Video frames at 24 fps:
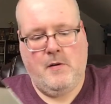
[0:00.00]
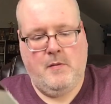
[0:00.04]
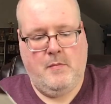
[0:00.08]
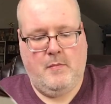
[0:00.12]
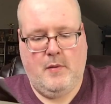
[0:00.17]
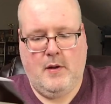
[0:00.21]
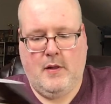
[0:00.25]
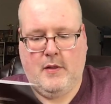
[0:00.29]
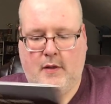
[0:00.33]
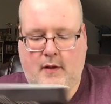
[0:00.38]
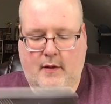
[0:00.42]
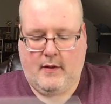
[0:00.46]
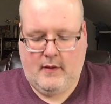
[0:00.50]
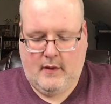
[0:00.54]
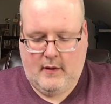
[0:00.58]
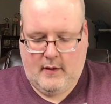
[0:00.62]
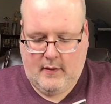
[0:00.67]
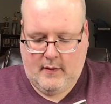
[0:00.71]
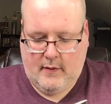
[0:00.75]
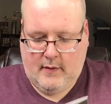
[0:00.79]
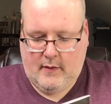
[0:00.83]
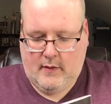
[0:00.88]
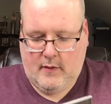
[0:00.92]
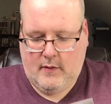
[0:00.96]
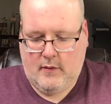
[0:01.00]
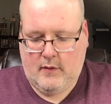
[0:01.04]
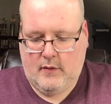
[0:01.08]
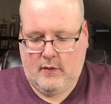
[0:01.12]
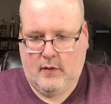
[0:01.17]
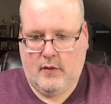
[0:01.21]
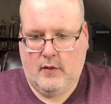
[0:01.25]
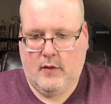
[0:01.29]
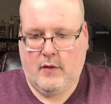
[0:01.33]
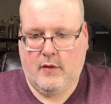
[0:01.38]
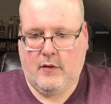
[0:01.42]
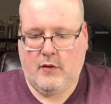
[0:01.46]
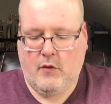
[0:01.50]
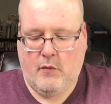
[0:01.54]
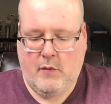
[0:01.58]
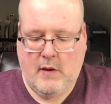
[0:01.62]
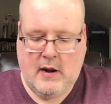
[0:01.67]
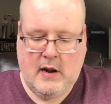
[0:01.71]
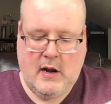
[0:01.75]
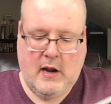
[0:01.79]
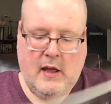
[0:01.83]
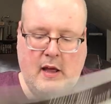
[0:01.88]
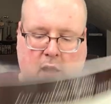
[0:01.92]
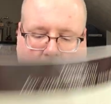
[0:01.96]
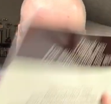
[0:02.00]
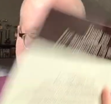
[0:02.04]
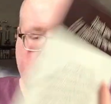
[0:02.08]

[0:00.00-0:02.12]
but this is the Serenity